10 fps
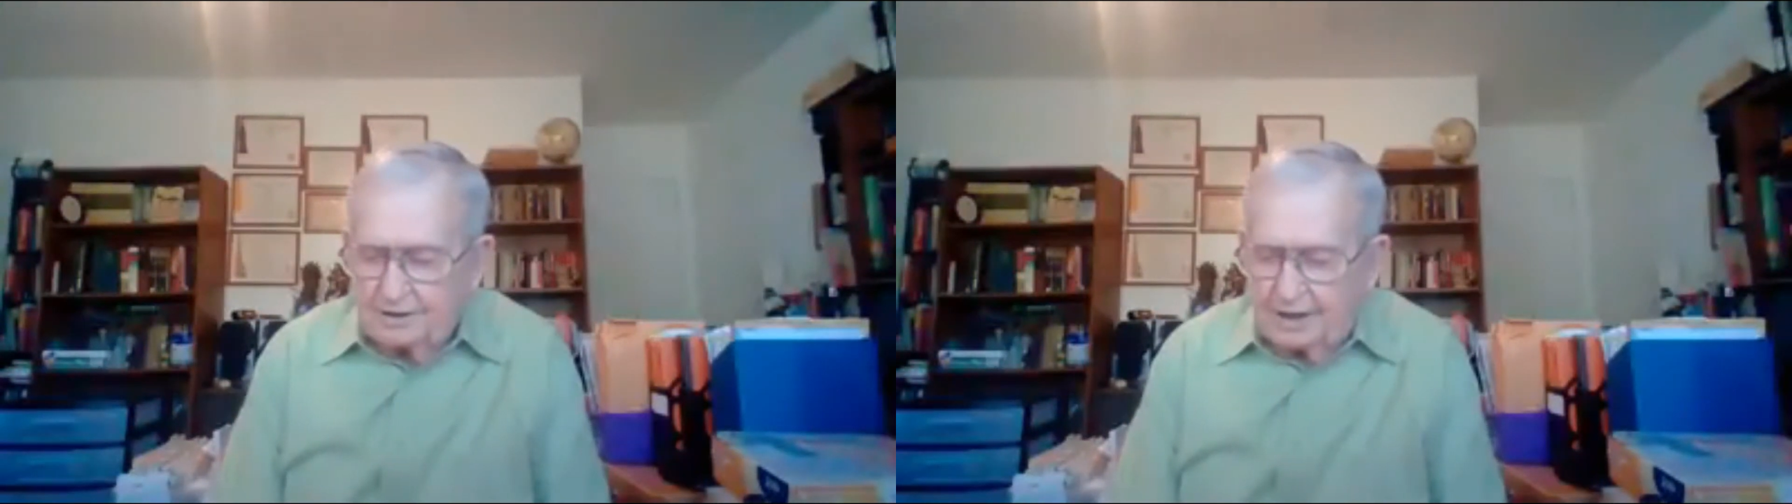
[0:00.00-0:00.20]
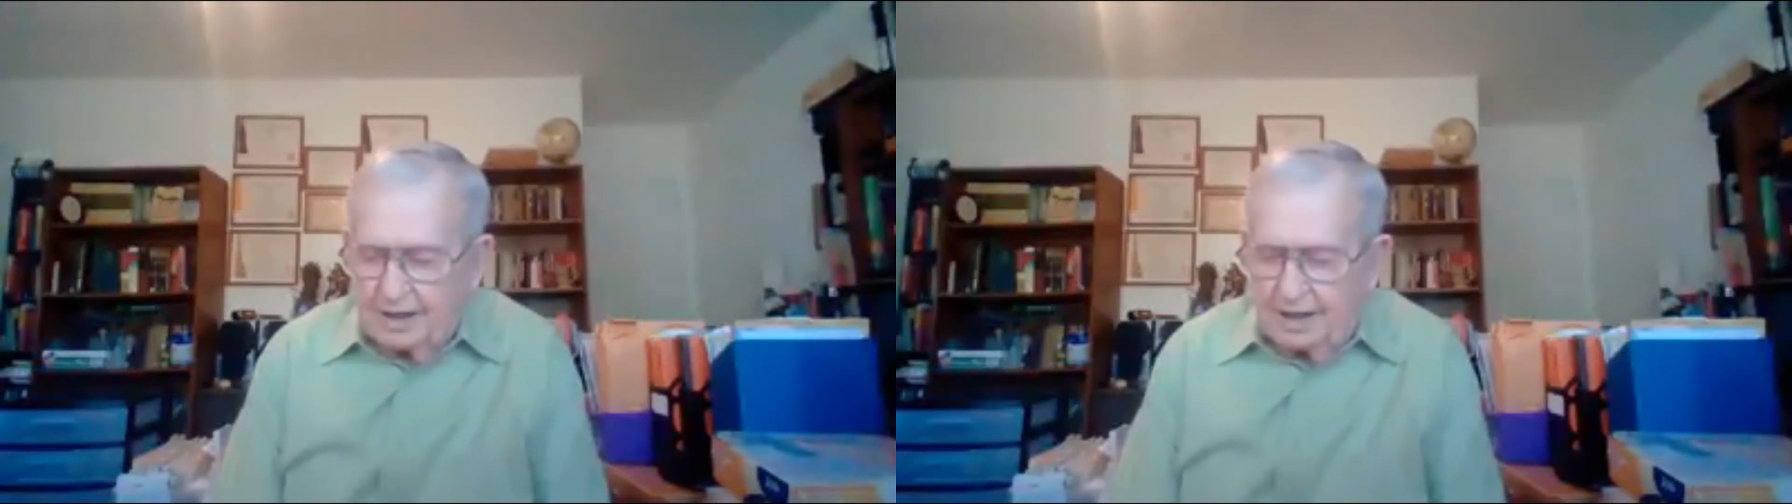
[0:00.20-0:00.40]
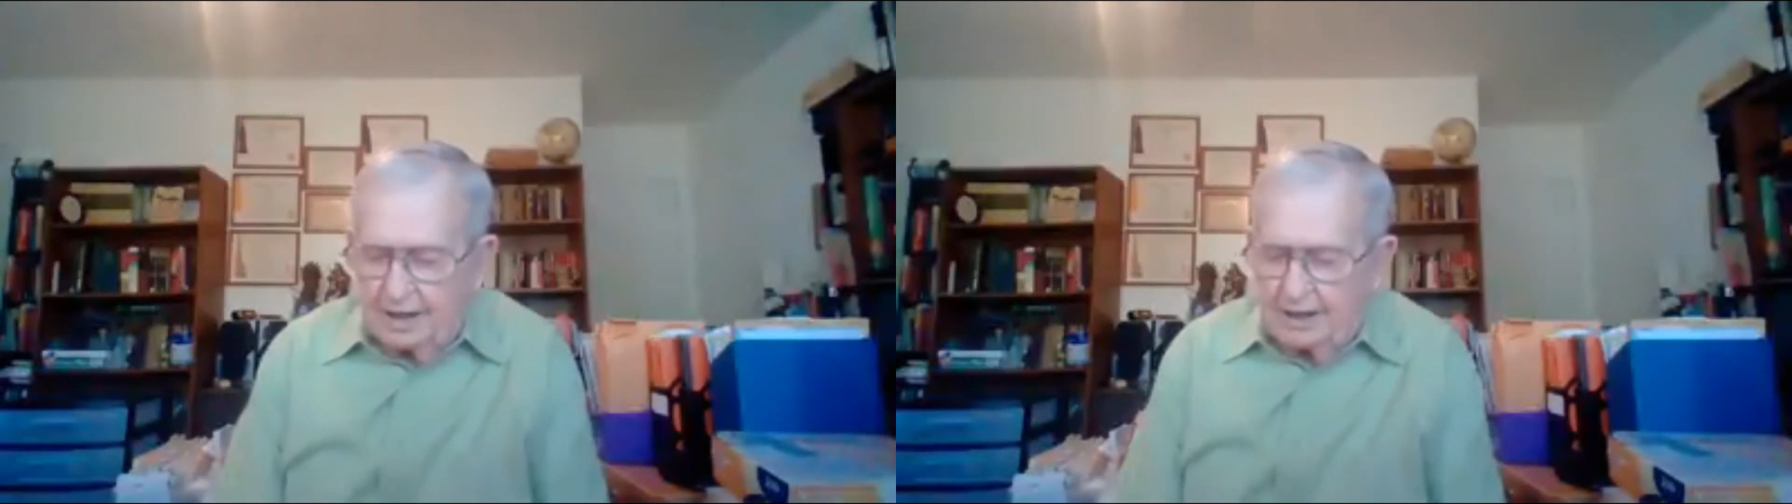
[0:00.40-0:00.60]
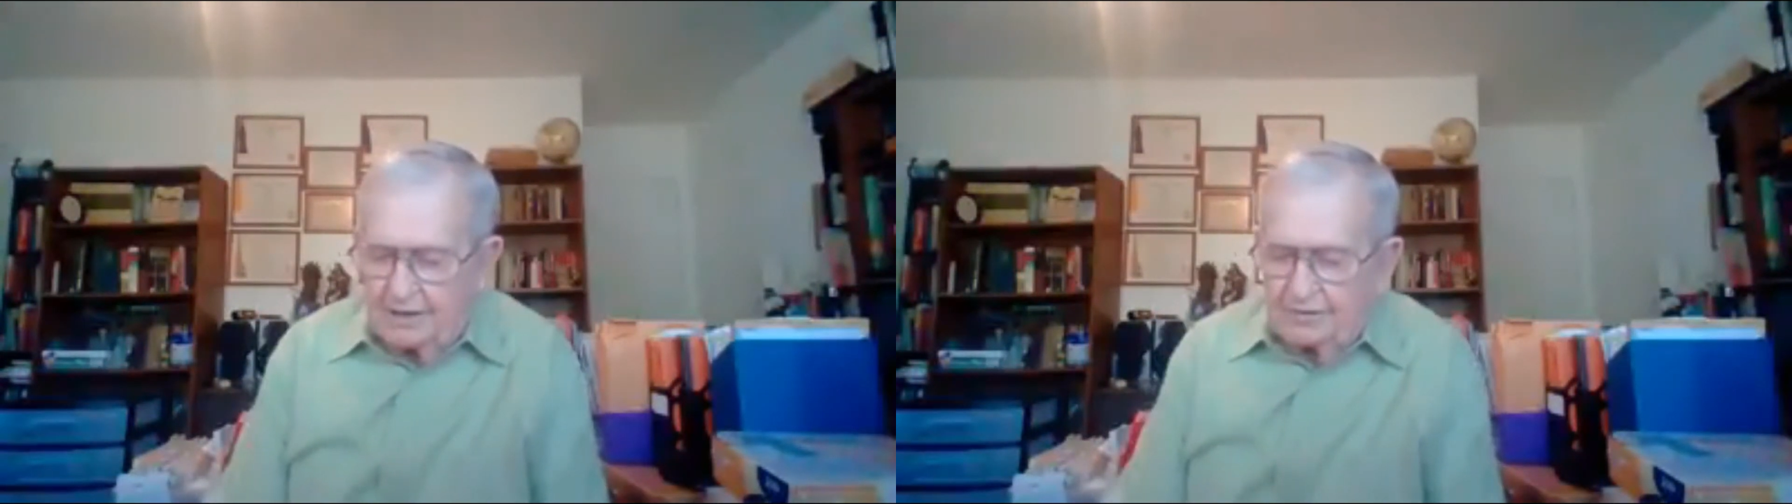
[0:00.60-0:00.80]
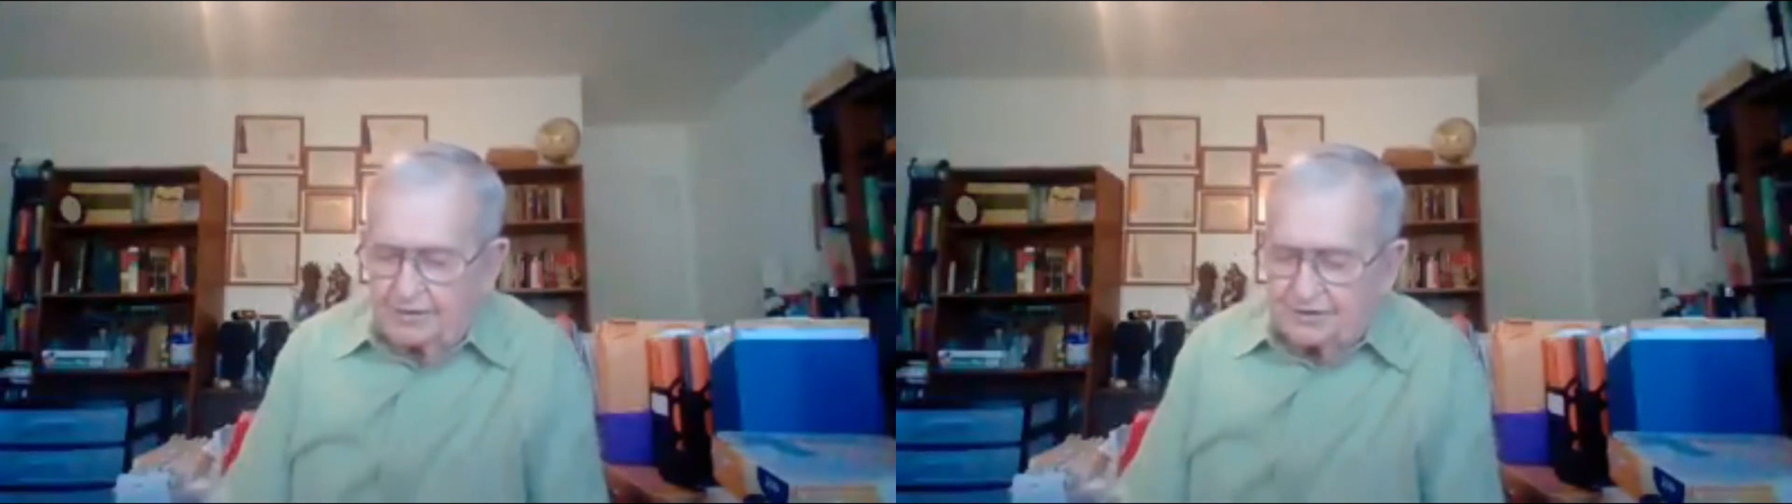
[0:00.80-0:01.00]

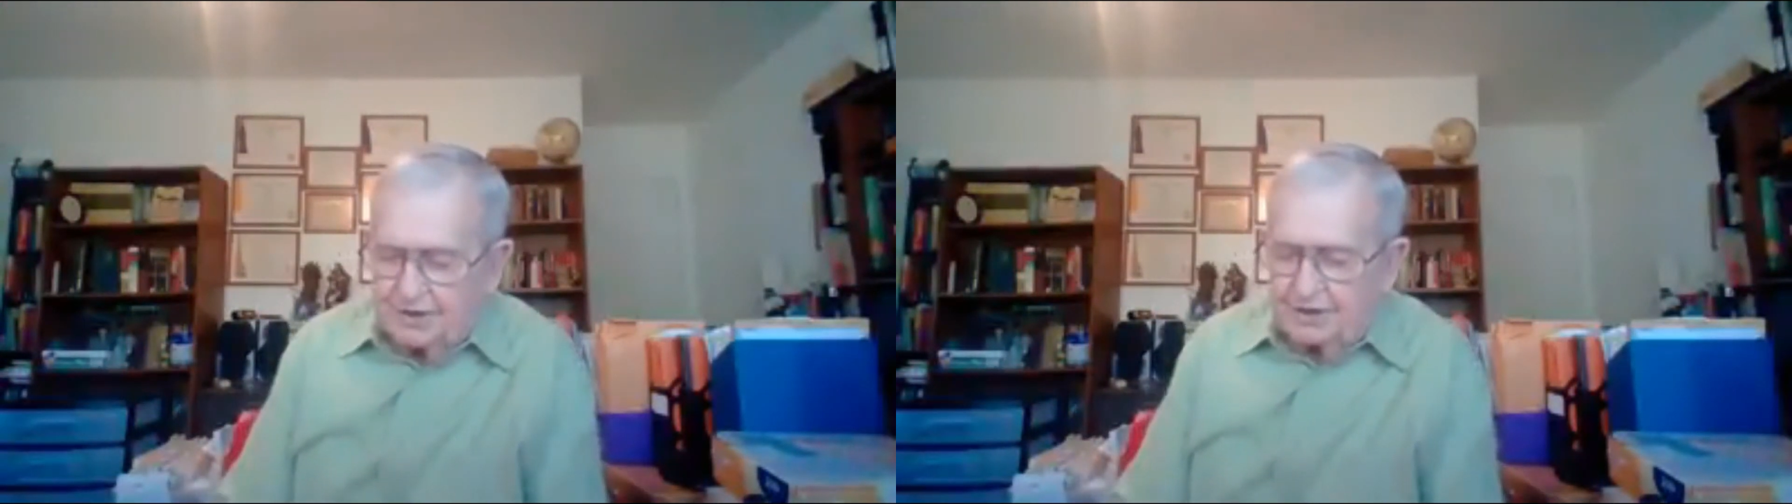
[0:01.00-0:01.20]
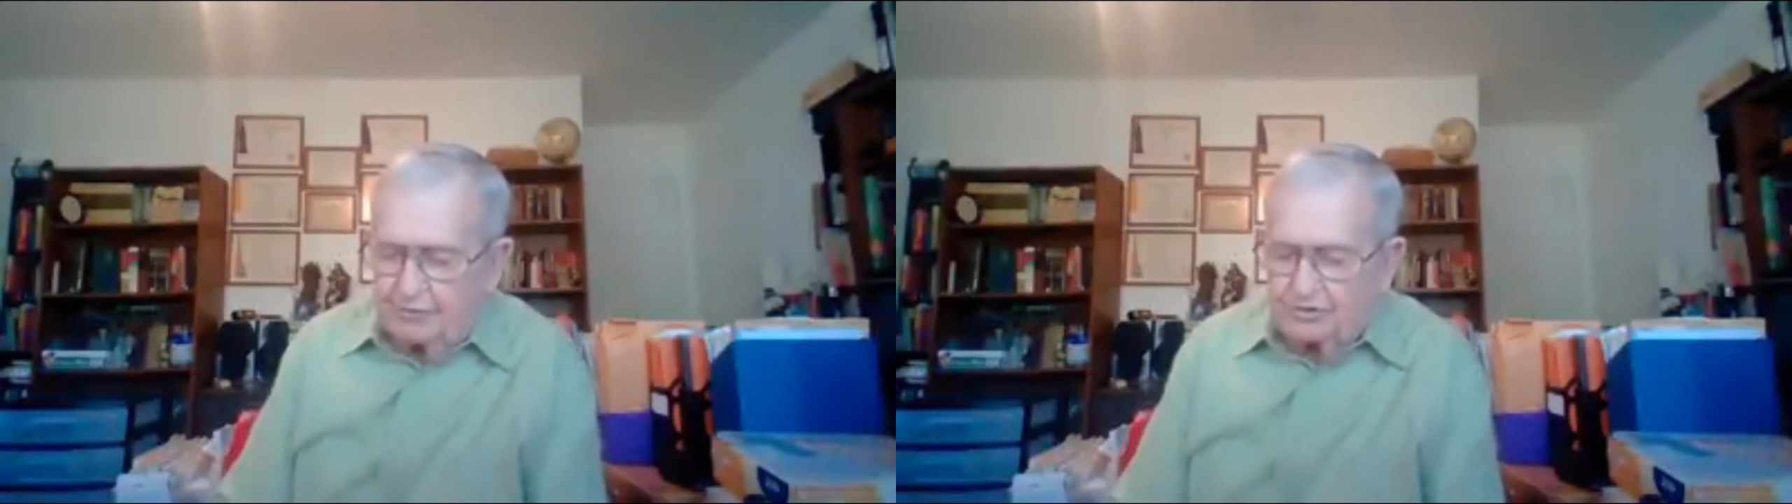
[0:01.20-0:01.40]
uh, the city